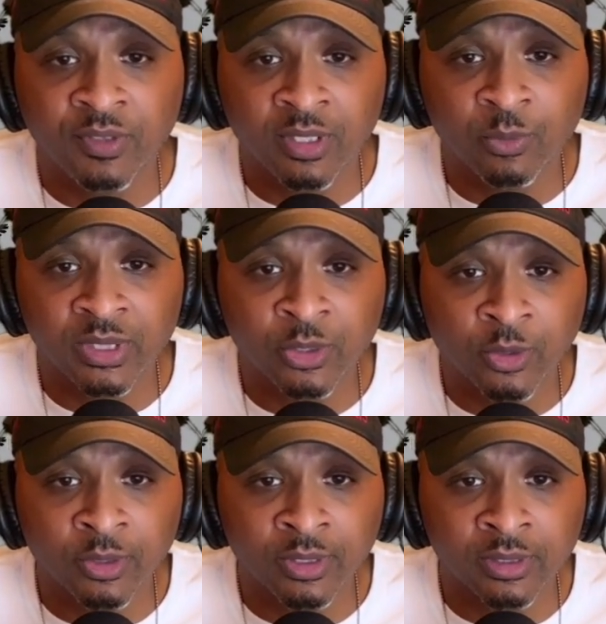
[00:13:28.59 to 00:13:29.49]
year with
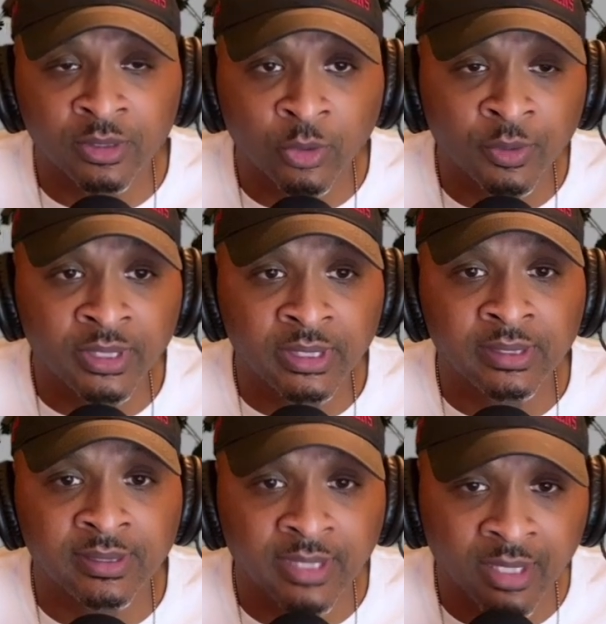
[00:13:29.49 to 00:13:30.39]

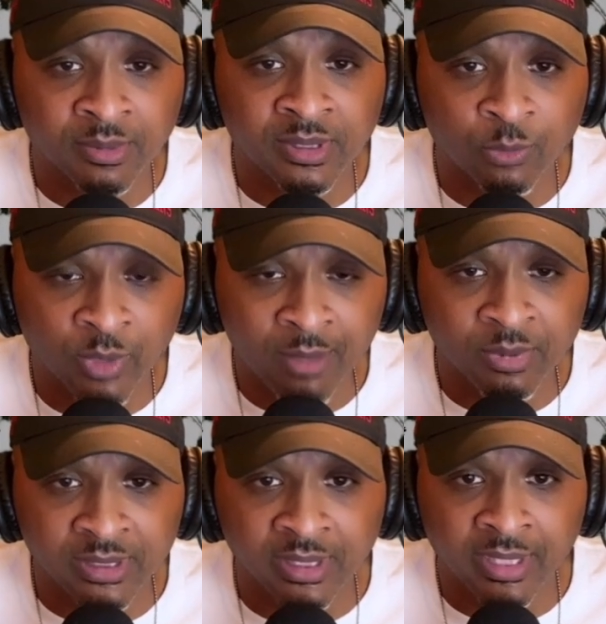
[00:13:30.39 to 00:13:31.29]
Dorian
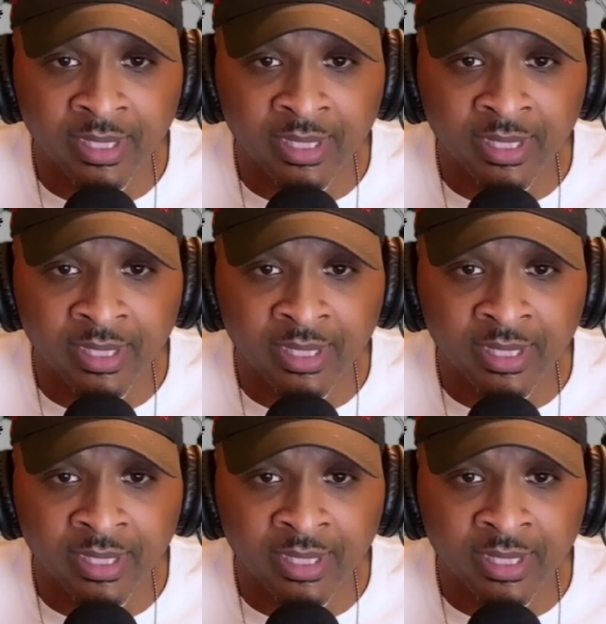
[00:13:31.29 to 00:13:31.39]
Thompson-Robinson.